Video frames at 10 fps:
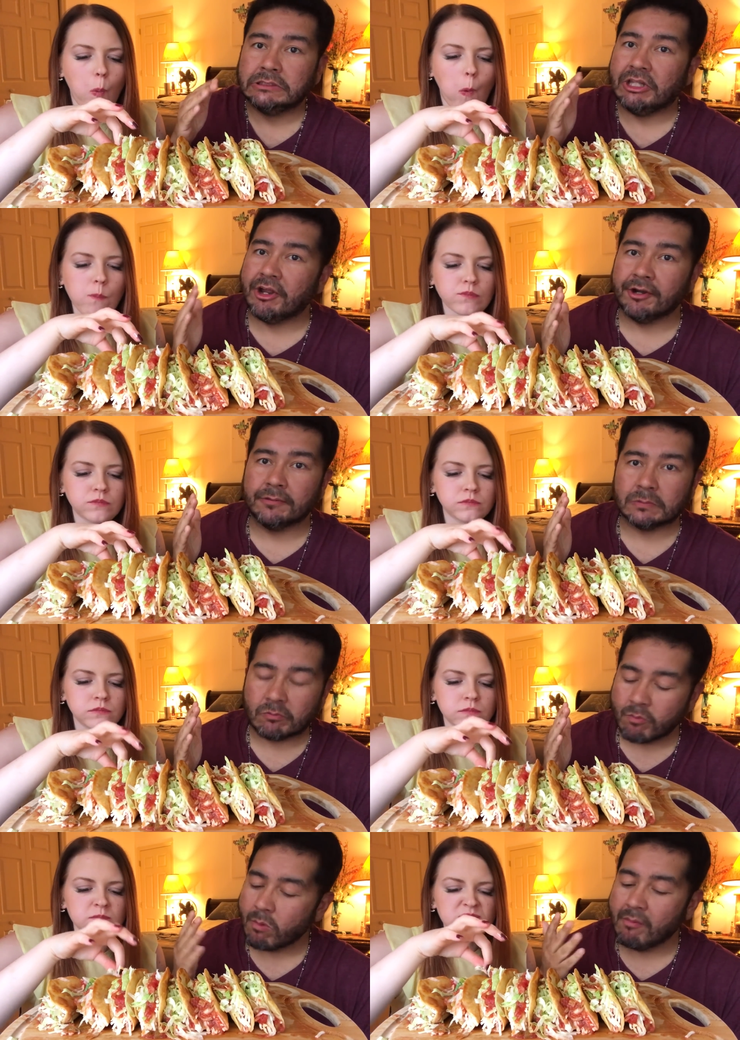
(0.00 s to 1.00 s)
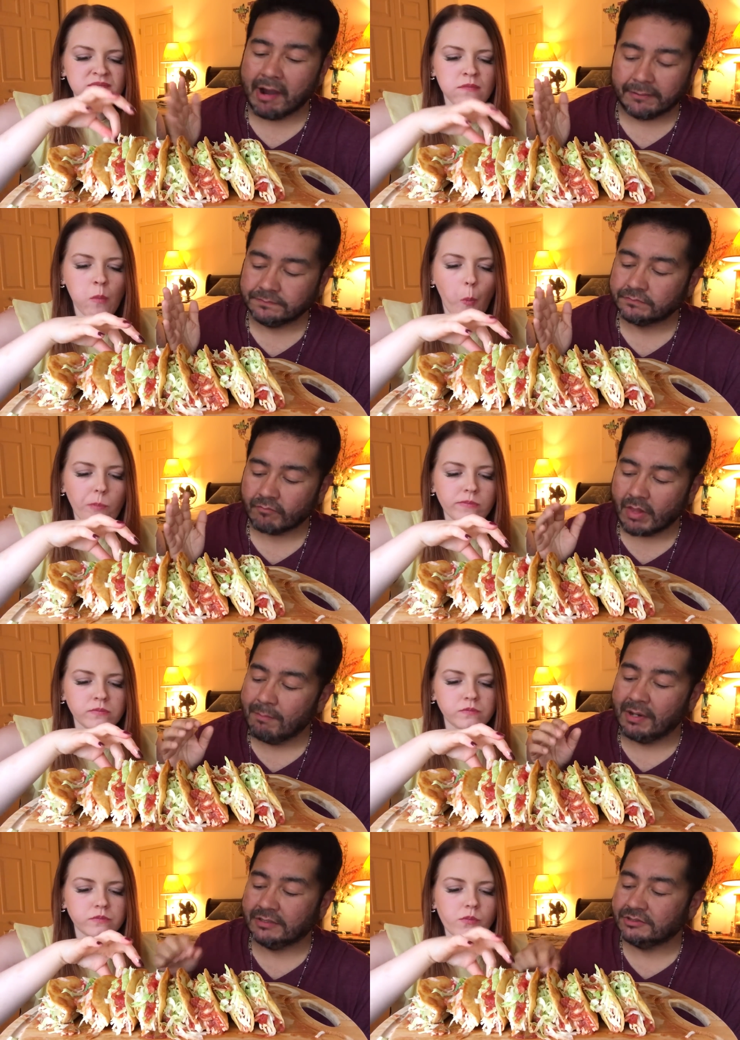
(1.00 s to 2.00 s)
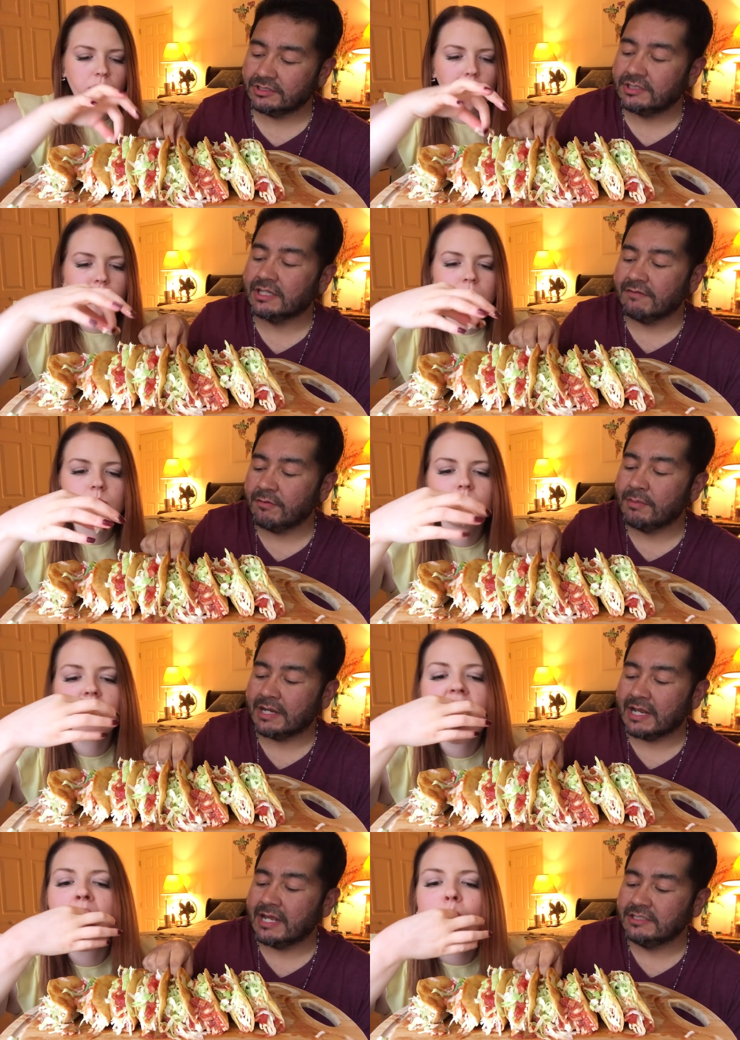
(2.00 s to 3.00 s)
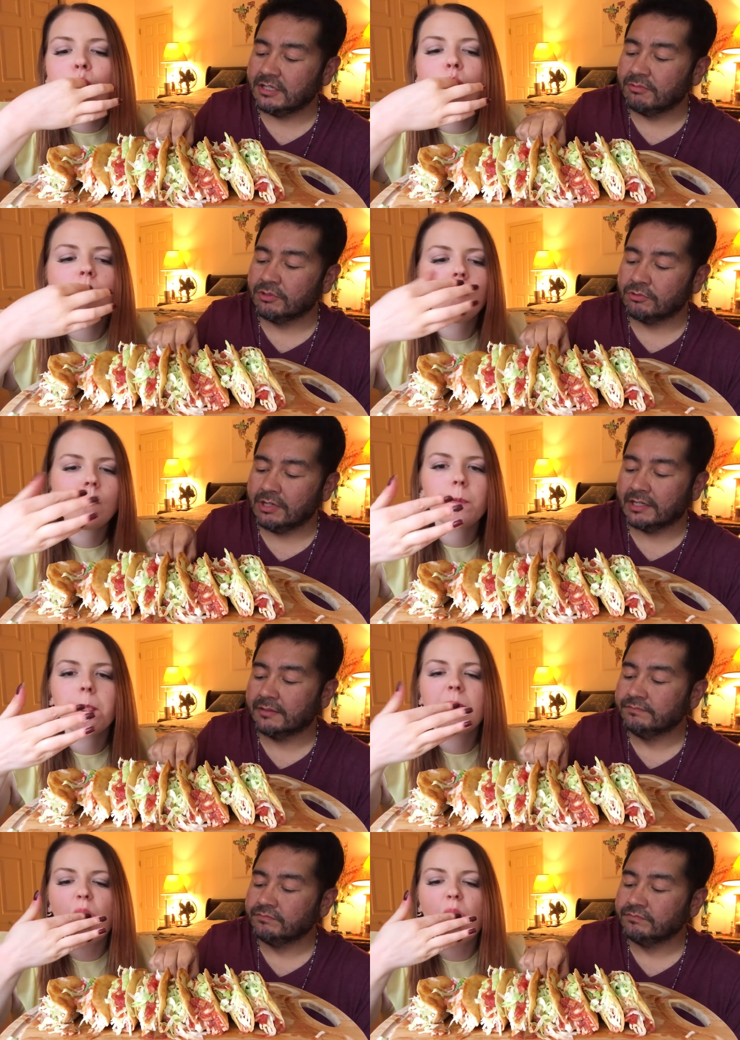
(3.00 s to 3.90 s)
Speaker 1: They're, yeah. But just to give everybody a heads up real quick.